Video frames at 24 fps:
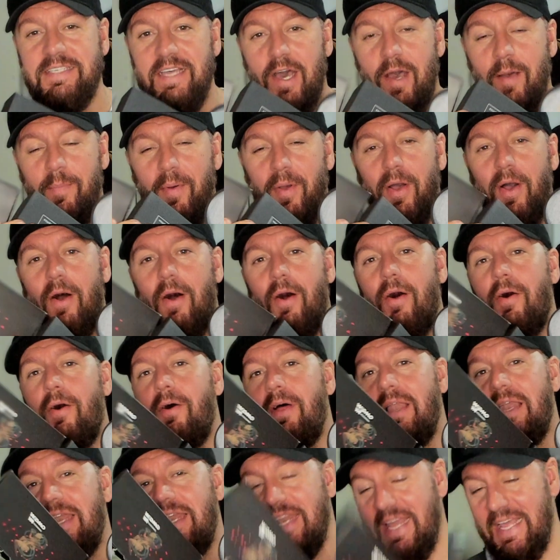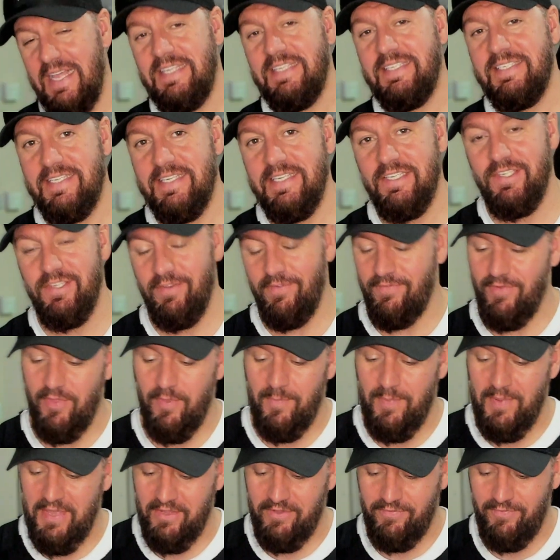up are lenses for the
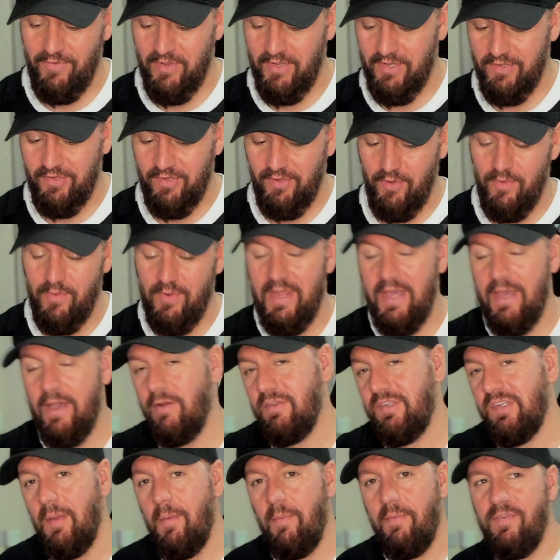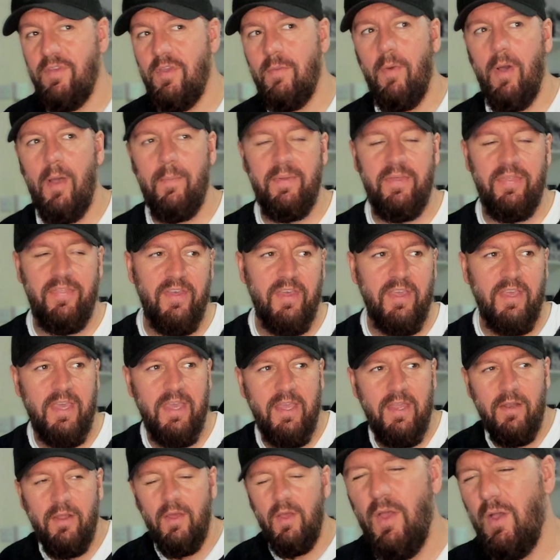PSVR2. Now, some of you might be
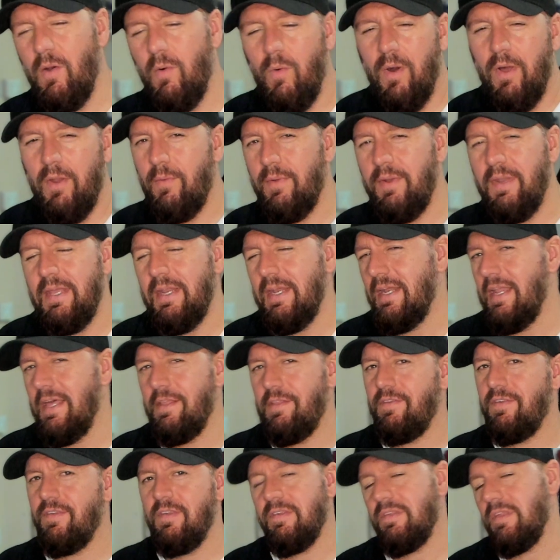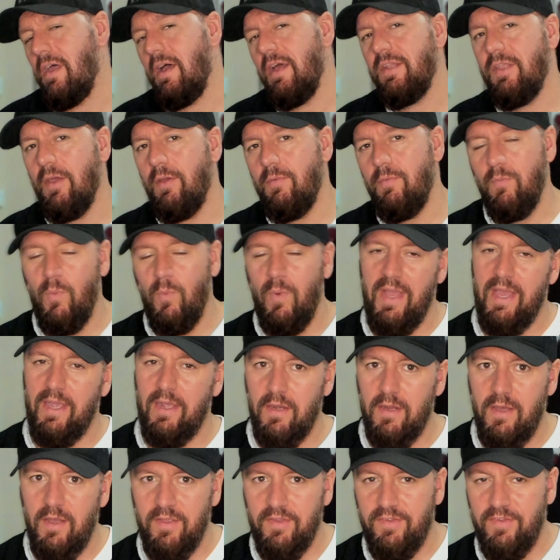thinking, why do I need lenses? Like, I don't wear
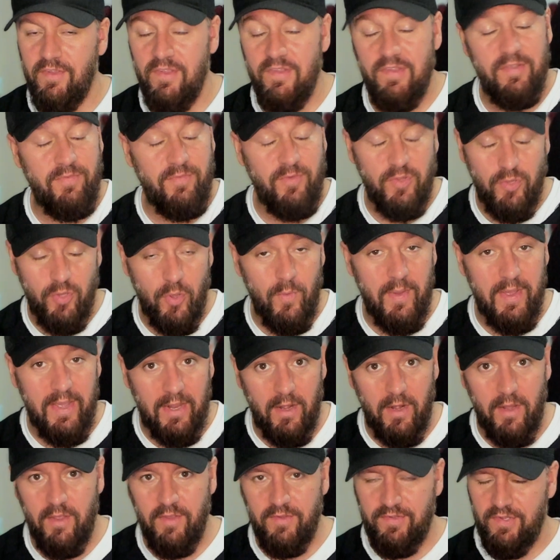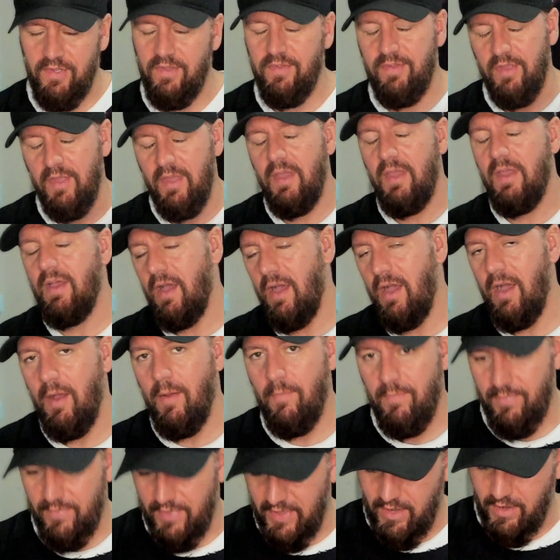glasses. If you do wear glasses,
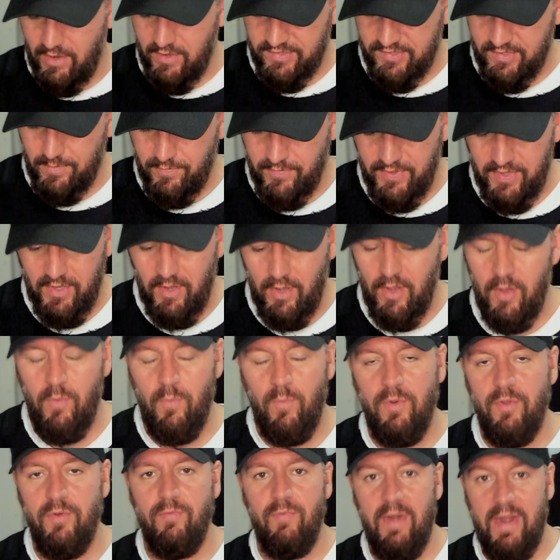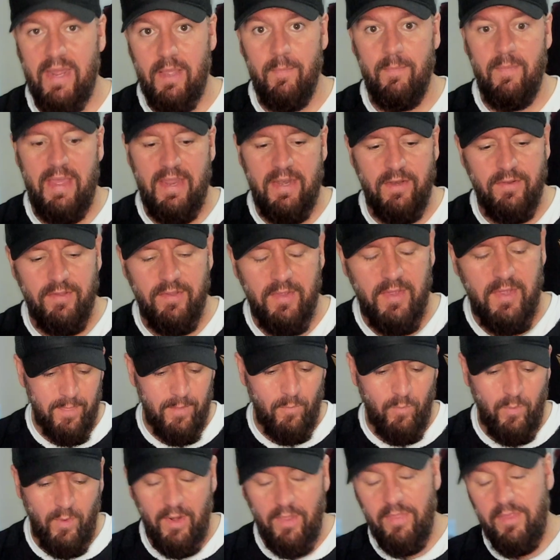they are something I would recommend.
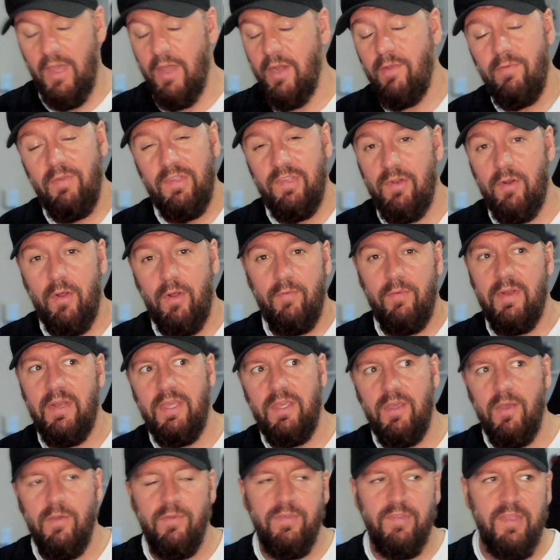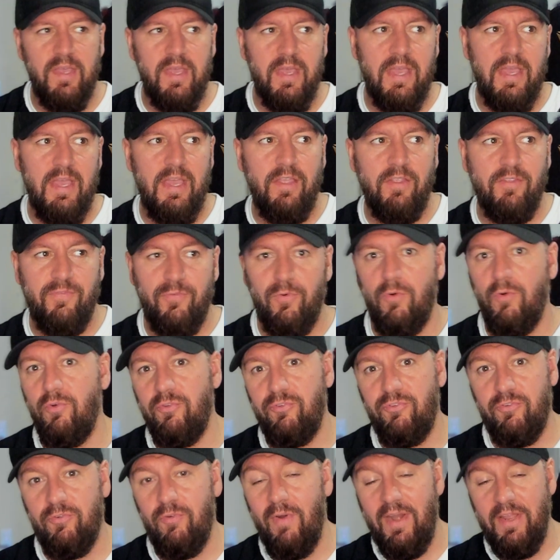The only reason I really use it is for
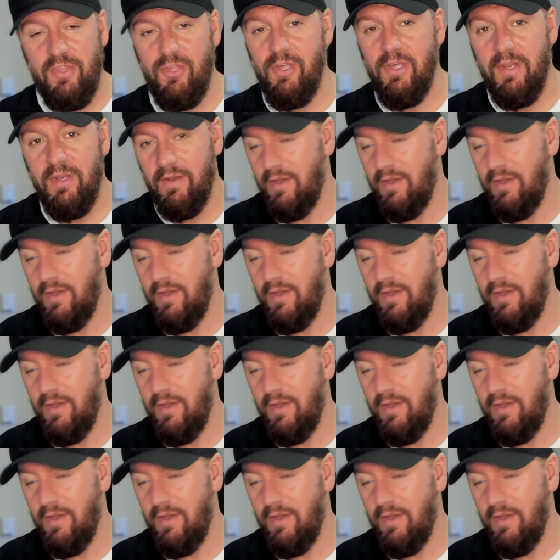scratching.